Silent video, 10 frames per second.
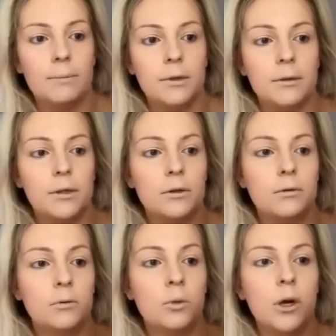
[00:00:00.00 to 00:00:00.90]
So it's
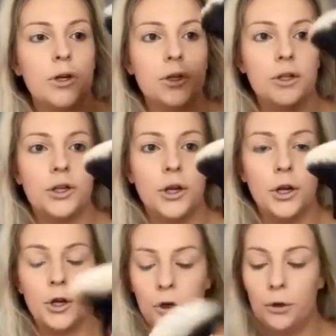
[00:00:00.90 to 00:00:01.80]
called Wonder
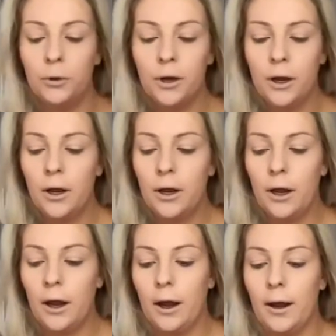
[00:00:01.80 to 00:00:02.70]
2.
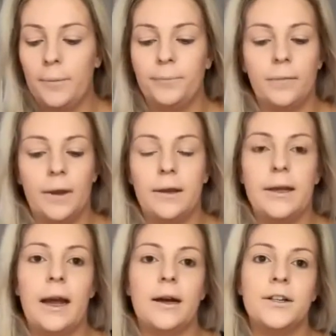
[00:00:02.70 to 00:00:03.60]
And
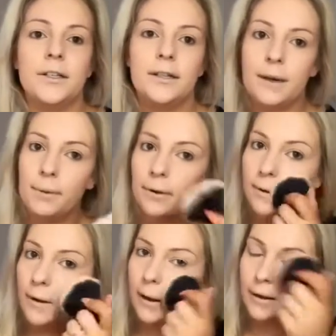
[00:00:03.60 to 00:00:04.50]
yeah, I just dab it
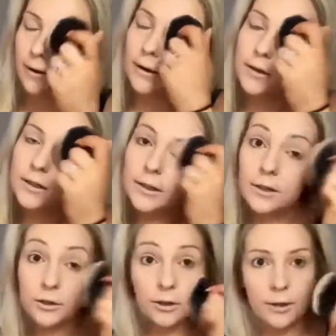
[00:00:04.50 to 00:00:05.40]
on there and then I just
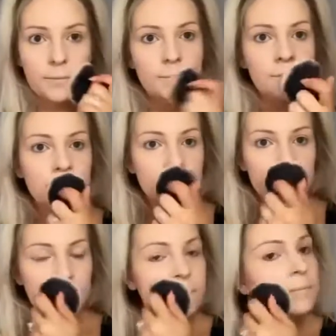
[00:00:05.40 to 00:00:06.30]
literally
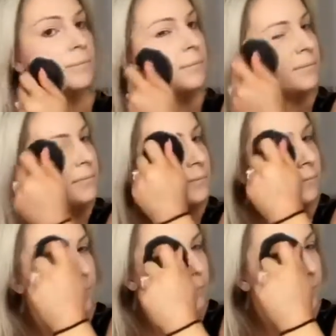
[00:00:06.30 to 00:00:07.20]

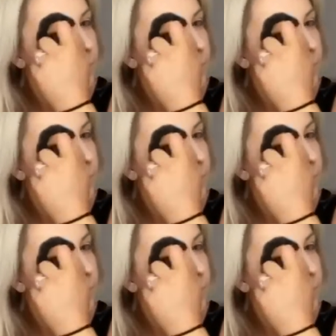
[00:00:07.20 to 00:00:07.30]
just